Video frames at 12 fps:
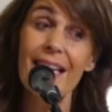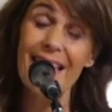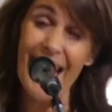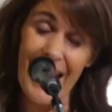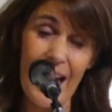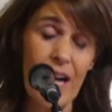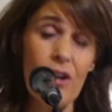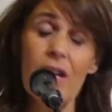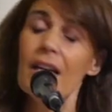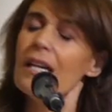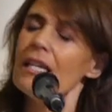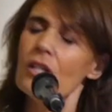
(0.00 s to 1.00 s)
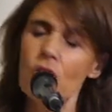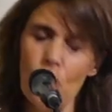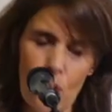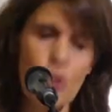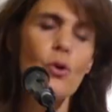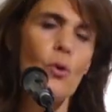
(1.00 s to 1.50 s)
Care is
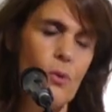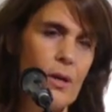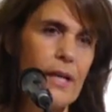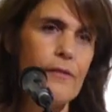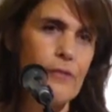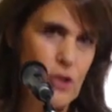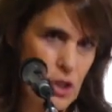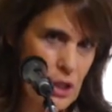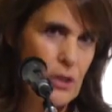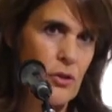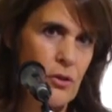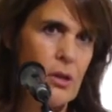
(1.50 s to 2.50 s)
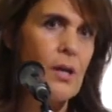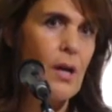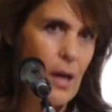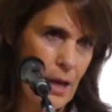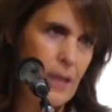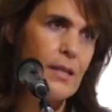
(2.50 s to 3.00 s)
not only for children
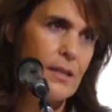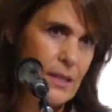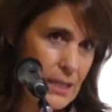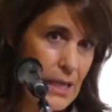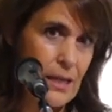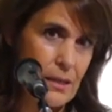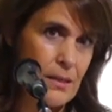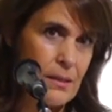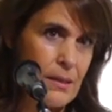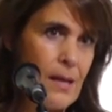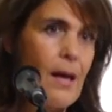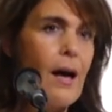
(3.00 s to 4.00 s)
under 6.